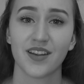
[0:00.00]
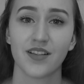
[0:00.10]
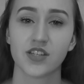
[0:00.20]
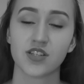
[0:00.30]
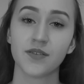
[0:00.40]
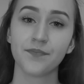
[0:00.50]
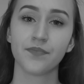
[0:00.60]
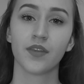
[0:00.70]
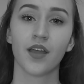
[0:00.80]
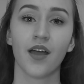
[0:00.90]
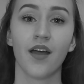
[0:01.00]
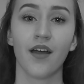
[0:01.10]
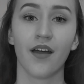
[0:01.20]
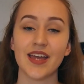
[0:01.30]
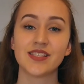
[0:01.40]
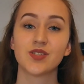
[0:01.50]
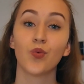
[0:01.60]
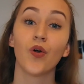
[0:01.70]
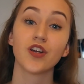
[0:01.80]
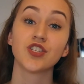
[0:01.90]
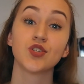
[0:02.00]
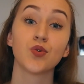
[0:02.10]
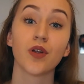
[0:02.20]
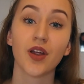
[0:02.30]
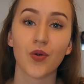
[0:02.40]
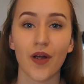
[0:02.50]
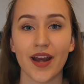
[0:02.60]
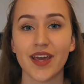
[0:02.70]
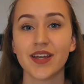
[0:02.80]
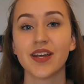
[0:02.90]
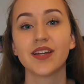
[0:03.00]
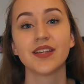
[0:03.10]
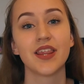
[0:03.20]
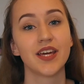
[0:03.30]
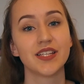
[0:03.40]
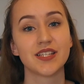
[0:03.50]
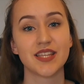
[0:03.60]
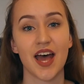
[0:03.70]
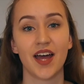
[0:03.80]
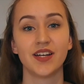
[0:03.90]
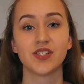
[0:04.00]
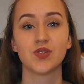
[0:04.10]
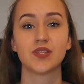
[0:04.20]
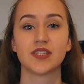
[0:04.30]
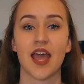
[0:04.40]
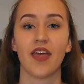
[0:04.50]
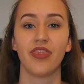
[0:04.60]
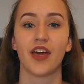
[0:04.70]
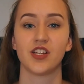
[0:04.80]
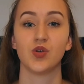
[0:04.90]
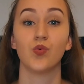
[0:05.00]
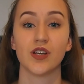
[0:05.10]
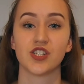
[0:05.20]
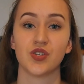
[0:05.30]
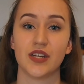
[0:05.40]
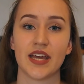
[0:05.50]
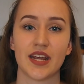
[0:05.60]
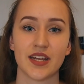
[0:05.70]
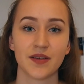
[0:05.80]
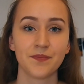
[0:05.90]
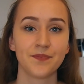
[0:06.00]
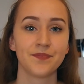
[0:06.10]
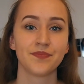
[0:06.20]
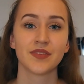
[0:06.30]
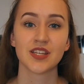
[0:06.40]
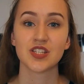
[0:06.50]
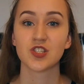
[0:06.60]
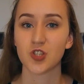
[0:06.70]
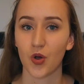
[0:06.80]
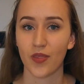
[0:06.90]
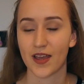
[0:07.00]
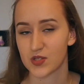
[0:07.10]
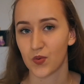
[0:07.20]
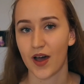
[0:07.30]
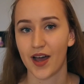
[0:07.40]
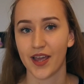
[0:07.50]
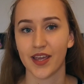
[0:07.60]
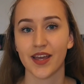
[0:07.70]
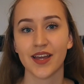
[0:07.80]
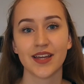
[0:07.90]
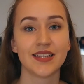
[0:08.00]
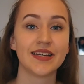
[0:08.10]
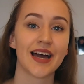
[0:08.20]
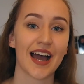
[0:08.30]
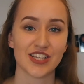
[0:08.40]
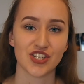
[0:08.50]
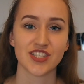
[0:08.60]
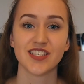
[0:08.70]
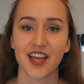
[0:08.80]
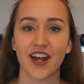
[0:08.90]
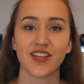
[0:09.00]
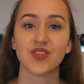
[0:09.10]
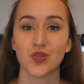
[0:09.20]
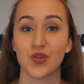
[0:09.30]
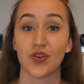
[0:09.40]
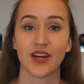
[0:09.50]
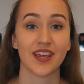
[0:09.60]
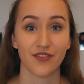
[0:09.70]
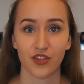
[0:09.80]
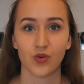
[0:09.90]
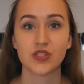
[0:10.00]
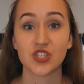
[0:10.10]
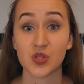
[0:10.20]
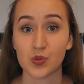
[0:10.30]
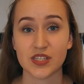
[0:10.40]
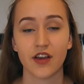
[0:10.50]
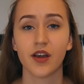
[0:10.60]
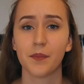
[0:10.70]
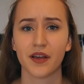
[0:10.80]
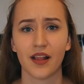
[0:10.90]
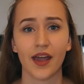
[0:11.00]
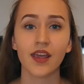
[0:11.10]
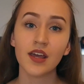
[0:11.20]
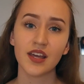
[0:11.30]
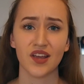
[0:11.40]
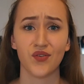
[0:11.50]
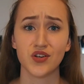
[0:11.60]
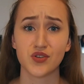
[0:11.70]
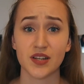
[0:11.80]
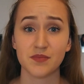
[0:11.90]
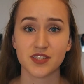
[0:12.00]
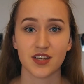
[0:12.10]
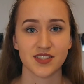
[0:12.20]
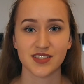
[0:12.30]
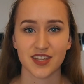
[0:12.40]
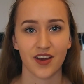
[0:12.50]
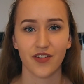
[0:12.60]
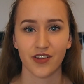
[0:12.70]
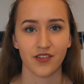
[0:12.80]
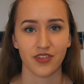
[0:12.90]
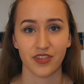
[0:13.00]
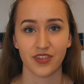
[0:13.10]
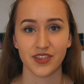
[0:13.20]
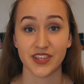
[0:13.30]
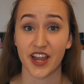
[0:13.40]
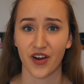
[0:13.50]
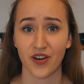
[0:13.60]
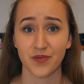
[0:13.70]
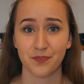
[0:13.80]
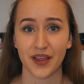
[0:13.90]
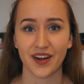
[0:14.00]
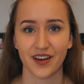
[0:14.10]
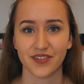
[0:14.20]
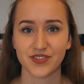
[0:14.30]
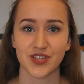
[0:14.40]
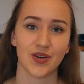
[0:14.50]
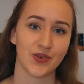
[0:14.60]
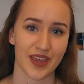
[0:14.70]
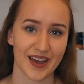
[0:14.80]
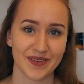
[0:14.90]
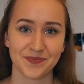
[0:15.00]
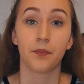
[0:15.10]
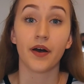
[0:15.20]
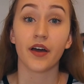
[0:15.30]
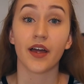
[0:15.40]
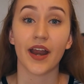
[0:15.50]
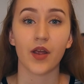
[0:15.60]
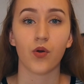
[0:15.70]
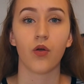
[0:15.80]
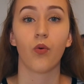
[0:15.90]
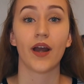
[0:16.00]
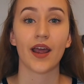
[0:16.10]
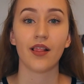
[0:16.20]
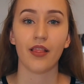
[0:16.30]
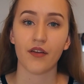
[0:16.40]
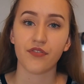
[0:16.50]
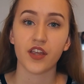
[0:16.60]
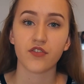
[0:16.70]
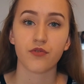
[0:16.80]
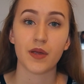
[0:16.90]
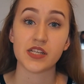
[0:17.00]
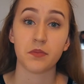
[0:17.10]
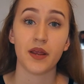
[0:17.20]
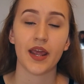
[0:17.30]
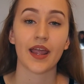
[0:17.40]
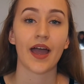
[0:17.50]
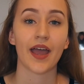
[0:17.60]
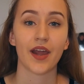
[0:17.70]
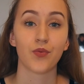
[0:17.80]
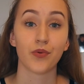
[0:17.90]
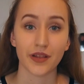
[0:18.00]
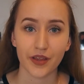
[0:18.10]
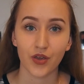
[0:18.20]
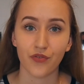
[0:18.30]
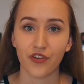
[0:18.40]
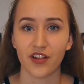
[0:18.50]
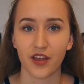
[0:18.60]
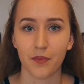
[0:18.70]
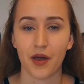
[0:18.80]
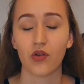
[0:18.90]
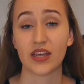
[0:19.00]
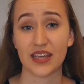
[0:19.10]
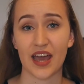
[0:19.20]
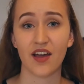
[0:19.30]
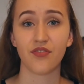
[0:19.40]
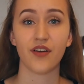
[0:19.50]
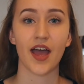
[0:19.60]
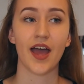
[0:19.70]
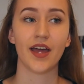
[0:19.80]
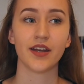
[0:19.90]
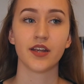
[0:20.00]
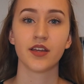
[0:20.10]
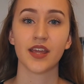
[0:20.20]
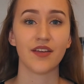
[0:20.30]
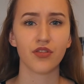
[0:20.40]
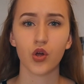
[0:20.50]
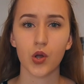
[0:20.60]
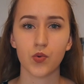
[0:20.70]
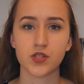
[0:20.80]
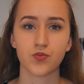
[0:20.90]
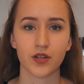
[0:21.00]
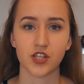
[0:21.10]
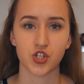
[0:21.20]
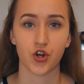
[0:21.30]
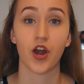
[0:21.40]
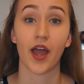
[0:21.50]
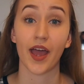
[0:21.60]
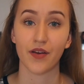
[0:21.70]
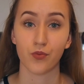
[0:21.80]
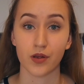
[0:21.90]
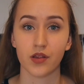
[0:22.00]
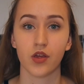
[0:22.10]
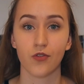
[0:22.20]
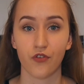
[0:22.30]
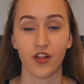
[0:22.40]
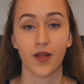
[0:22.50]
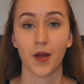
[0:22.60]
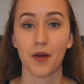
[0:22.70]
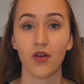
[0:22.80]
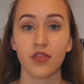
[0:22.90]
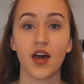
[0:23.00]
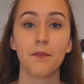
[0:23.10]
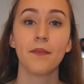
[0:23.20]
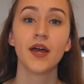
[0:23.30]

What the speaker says: English. It's worse to regret it than to say that you wish you did it. So that's why I just decided to do it, even though it's so scary. But like, if your dreams doesn't scare you, they aren't big enough, so yeah. But anyway, when I left the information meeting, I had a really good feeling about EF, and even though I wasn't really sure, I had a really good feeling about them.